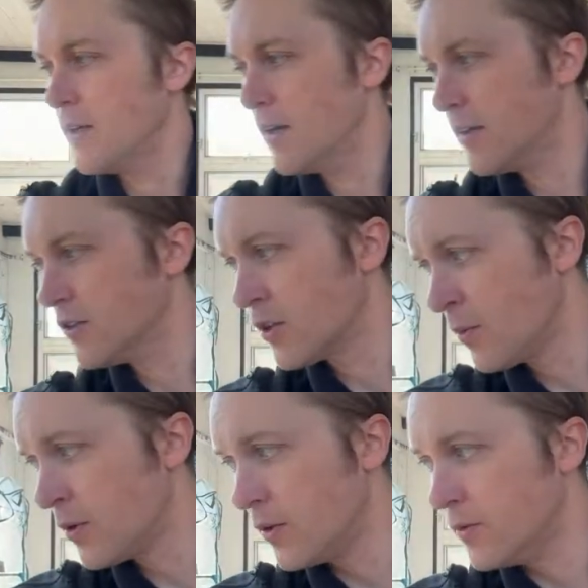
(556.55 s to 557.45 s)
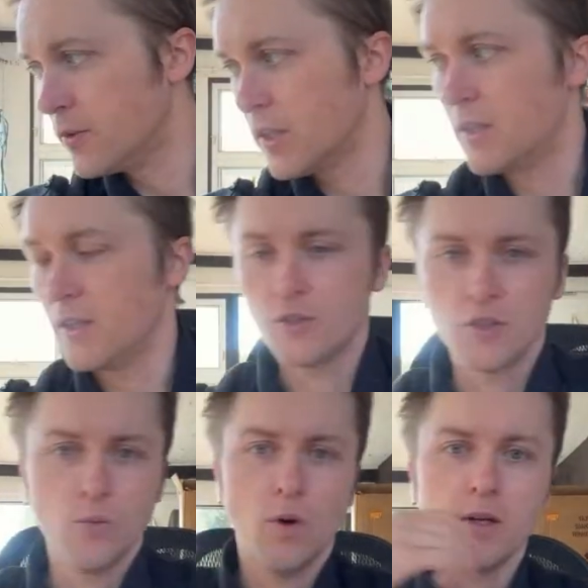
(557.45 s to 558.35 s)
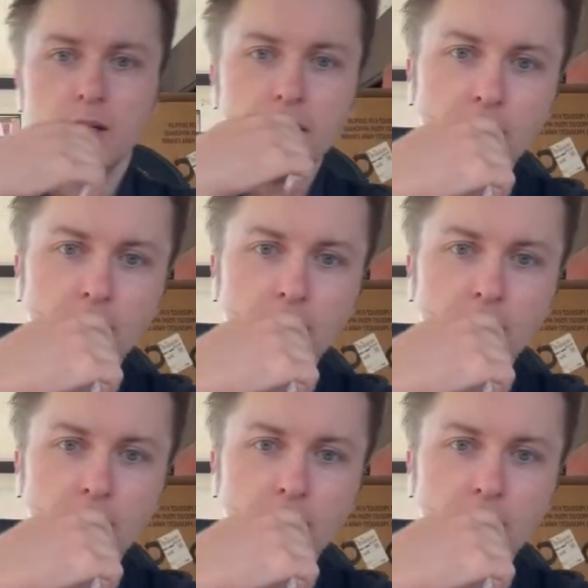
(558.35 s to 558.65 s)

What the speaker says: There's someone who said that she wanted it.